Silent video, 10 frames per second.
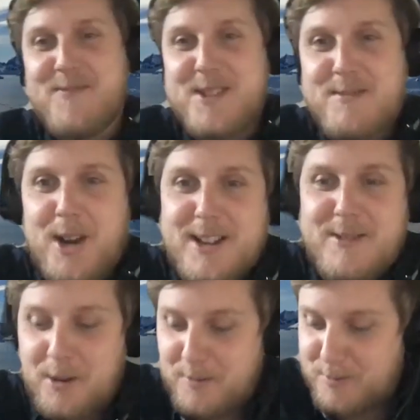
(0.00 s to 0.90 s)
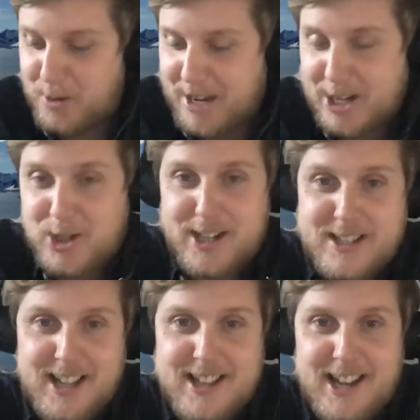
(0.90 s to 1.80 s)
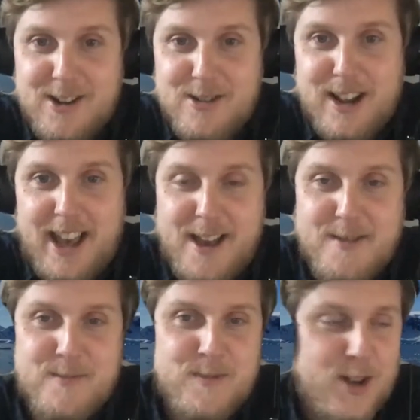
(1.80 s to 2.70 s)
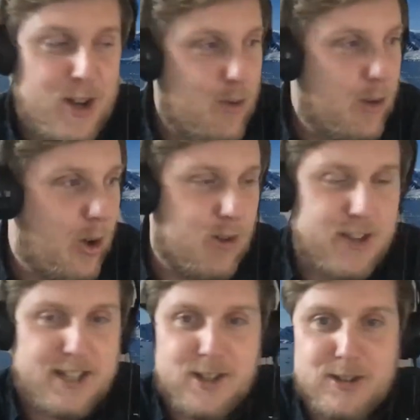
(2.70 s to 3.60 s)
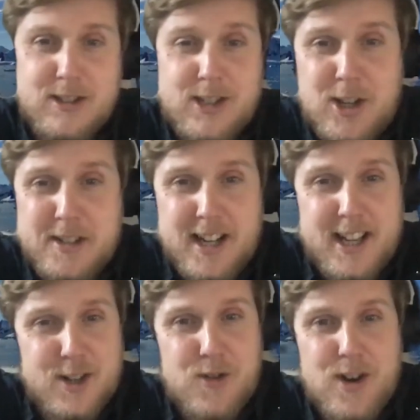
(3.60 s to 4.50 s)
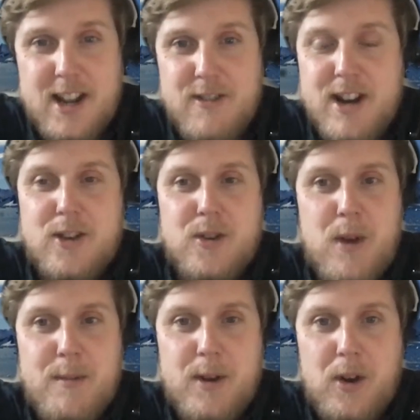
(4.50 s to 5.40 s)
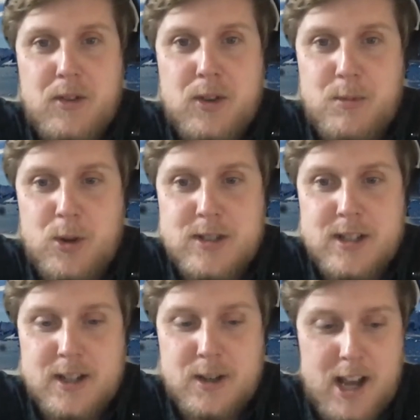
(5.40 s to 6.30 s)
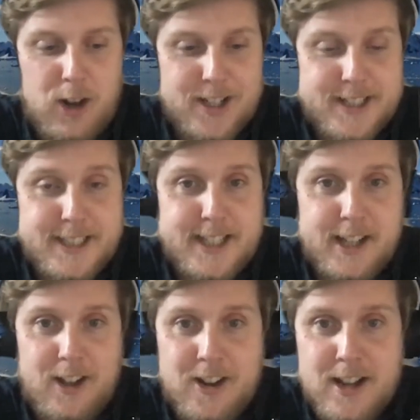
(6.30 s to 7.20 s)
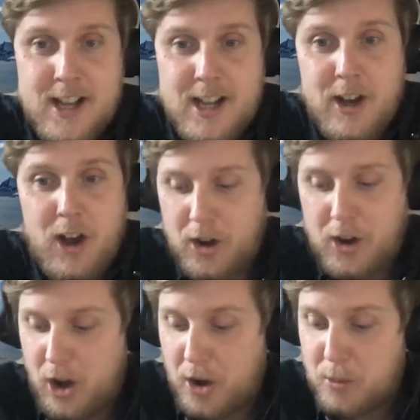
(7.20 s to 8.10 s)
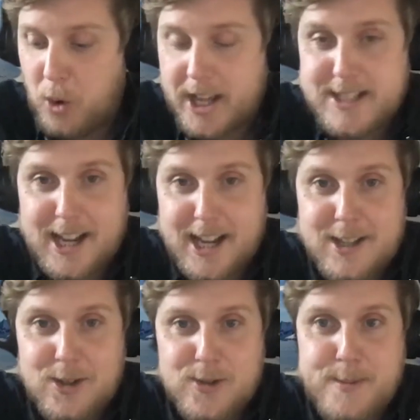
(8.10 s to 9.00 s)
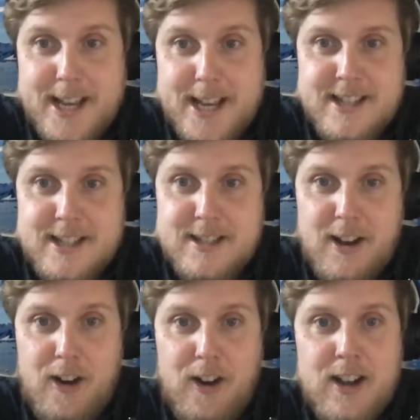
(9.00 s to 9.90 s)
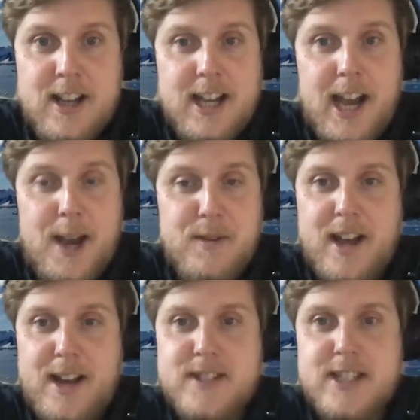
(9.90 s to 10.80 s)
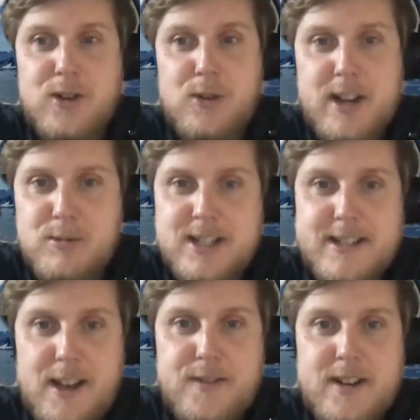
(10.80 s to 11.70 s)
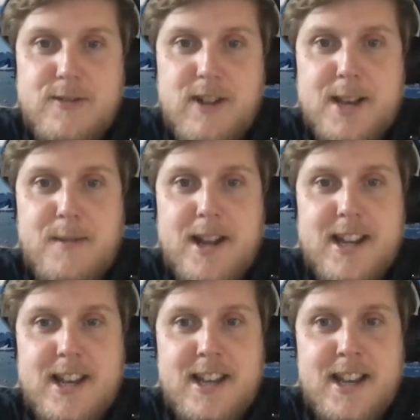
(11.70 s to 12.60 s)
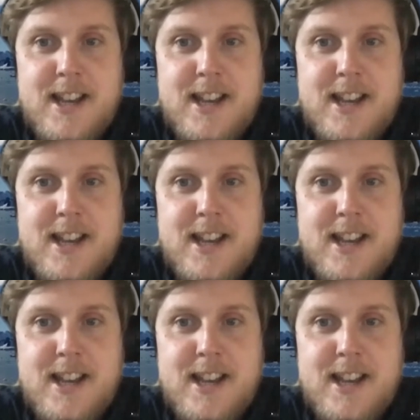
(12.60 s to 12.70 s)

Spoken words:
But we'll make sure to send that out with all the resources, Jin, because it is a really, really good webinar. Cub goes into quite a lot of detail on what exactly those basics are. If you haven't seen already, would definitely recommend it.